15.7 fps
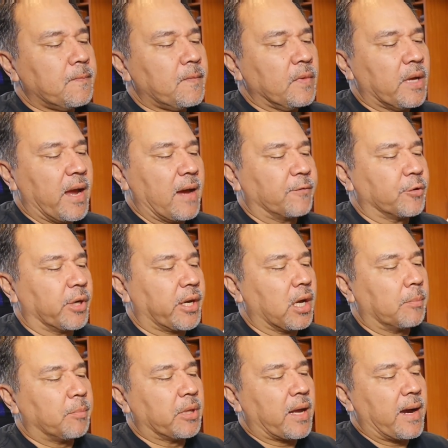After a
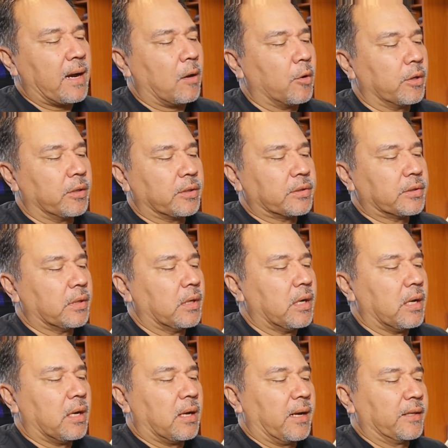couple of hours,
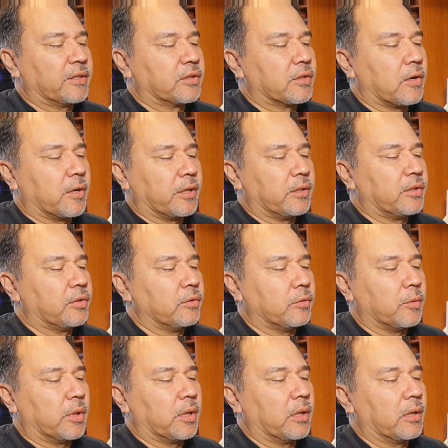I started
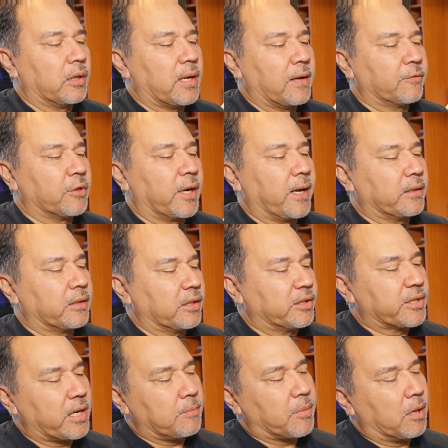to, after I got the
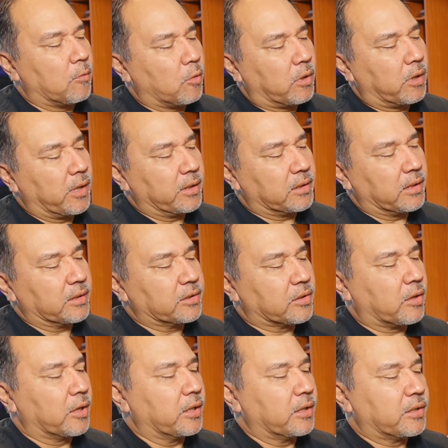shape I want, I
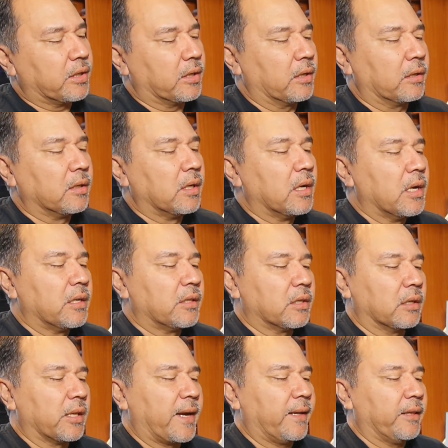started to
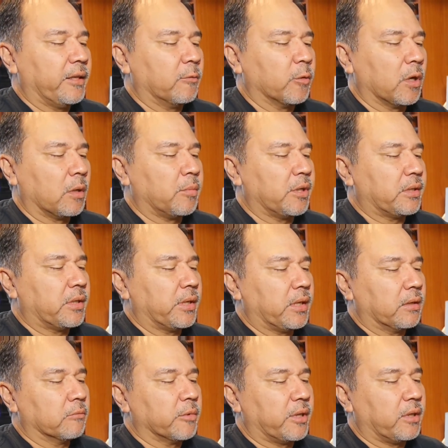lightly rub it to
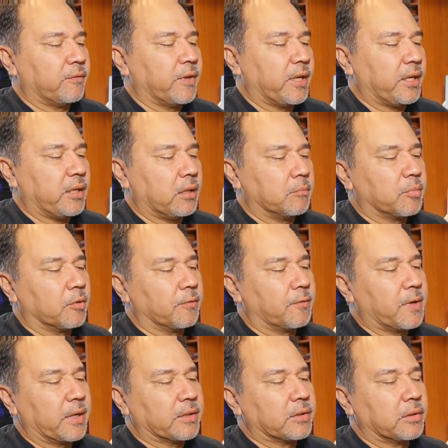get rid of any
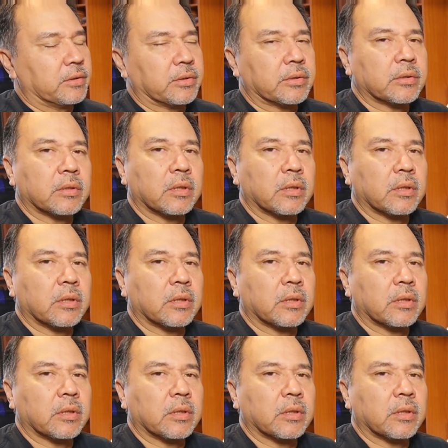imperfections.